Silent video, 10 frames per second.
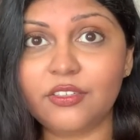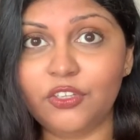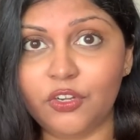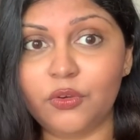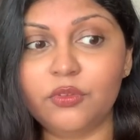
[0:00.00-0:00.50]
You
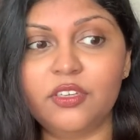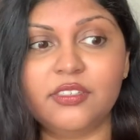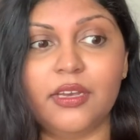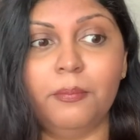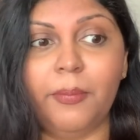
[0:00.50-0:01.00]
know, there's
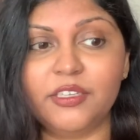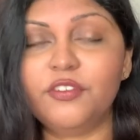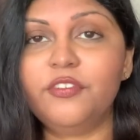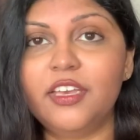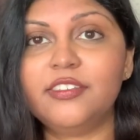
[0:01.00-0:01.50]
a bunch of
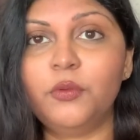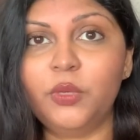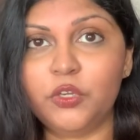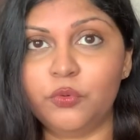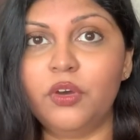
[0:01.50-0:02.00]
things that we
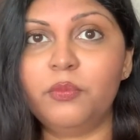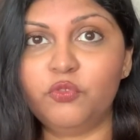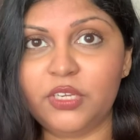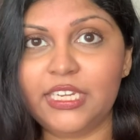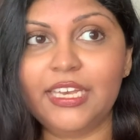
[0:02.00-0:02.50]
grew up
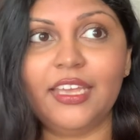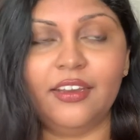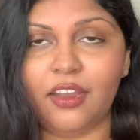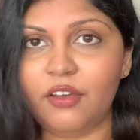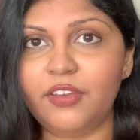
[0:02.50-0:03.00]
reading and
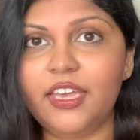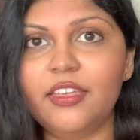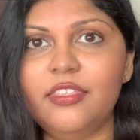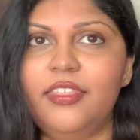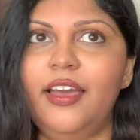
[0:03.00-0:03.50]

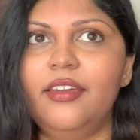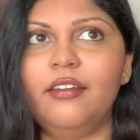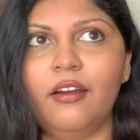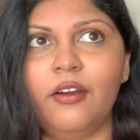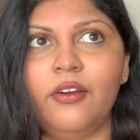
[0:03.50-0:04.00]
loving that
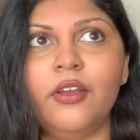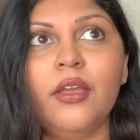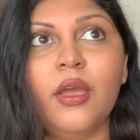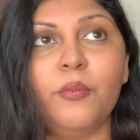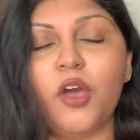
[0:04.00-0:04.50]
are
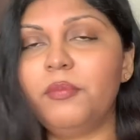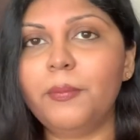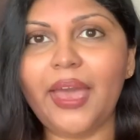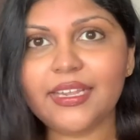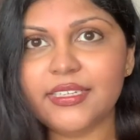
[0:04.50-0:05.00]

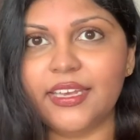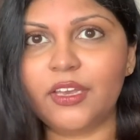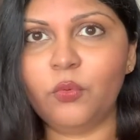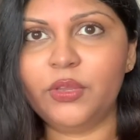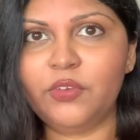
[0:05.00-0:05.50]

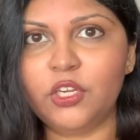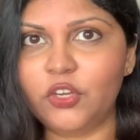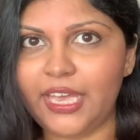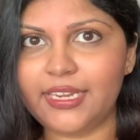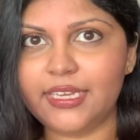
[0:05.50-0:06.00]
problematic when we
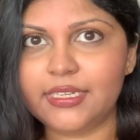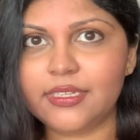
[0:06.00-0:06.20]
look at it